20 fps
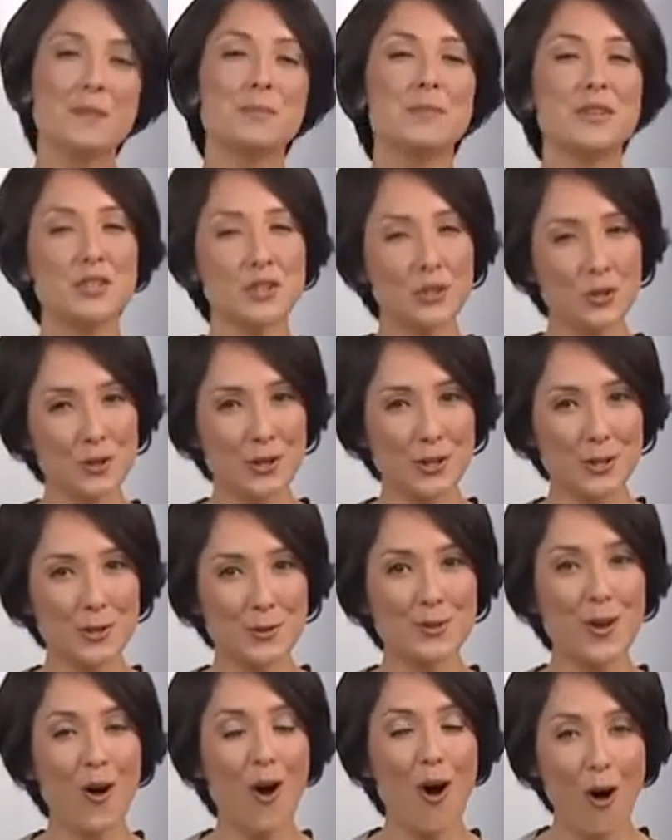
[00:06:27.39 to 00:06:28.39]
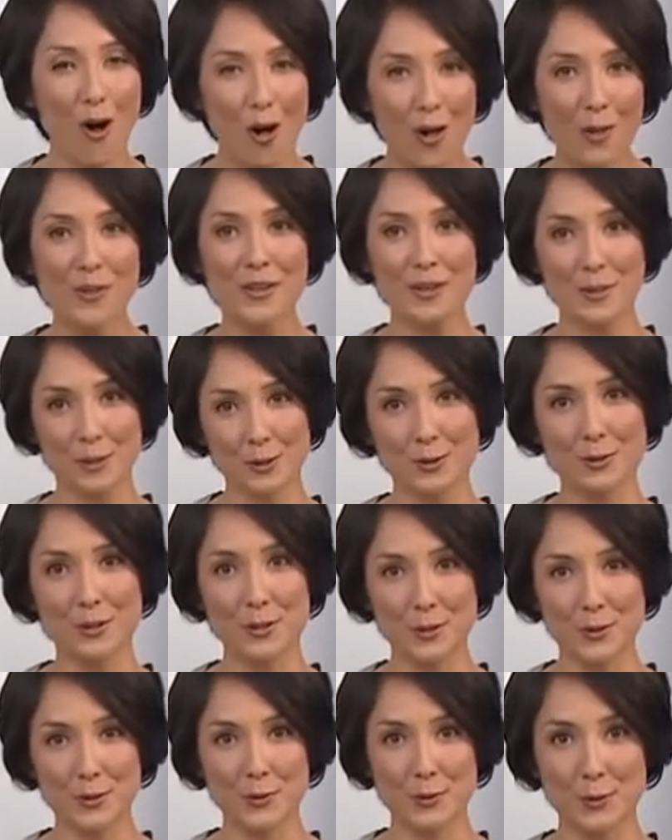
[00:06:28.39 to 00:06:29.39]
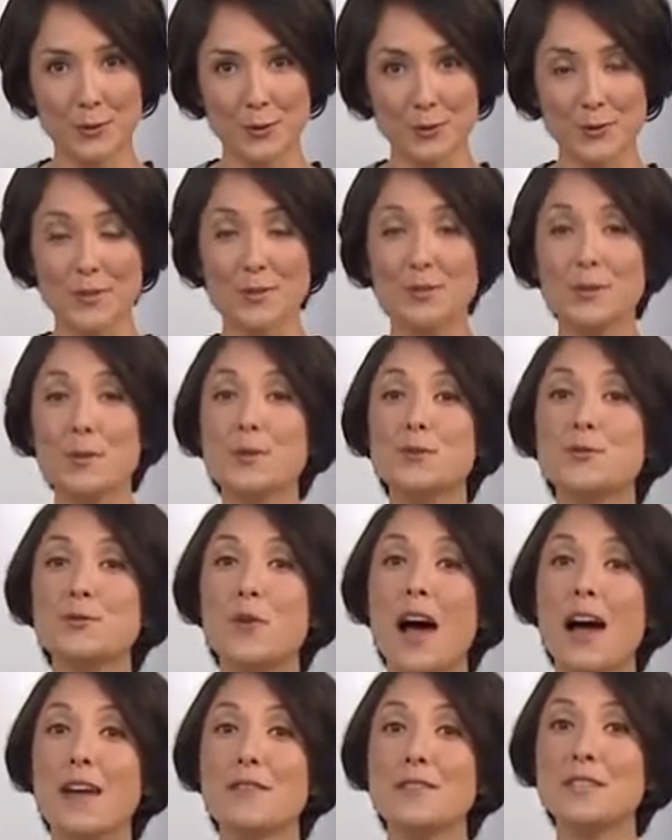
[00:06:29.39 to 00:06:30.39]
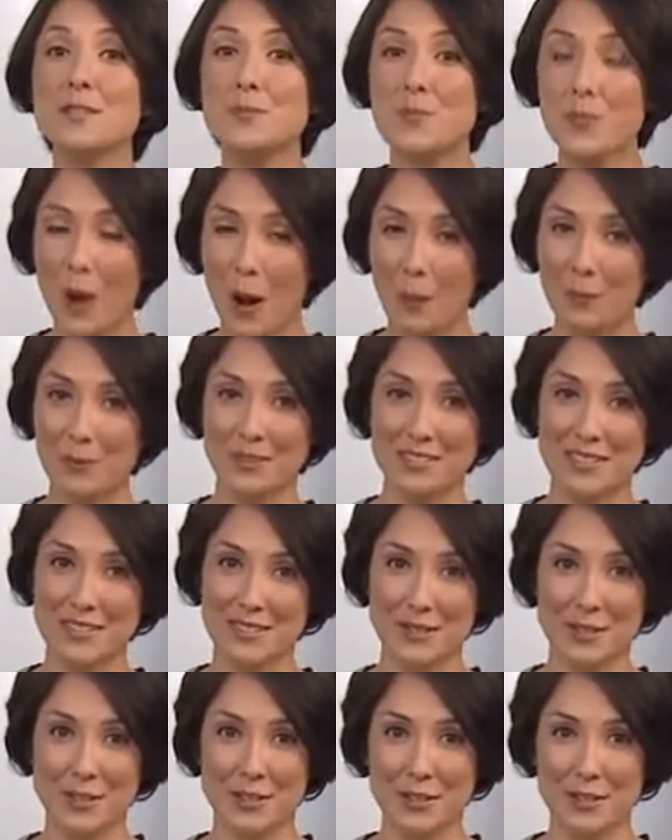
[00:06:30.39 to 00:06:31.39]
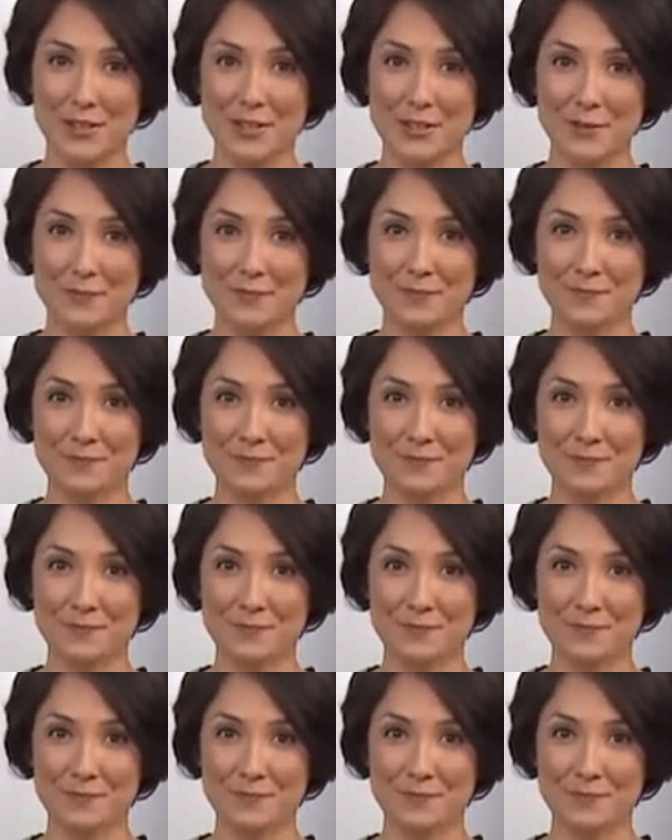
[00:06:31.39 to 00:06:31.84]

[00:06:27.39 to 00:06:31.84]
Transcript: be sure to use all the included screws so the drive is properly secured.